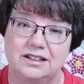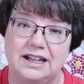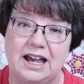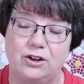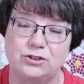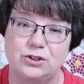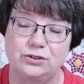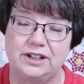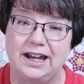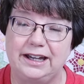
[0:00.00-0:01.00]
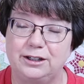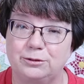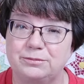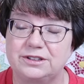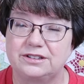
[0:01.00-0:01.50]
household
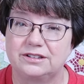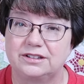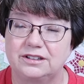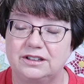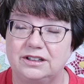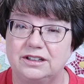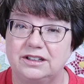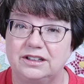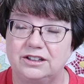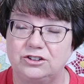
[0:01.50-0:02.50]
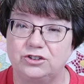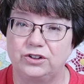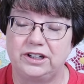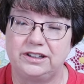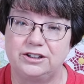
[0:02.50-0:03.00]
items
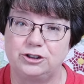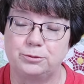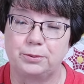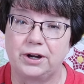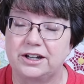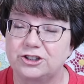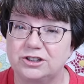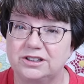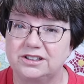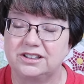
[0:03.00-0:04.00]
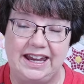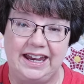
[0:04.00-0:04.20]
during the Depression,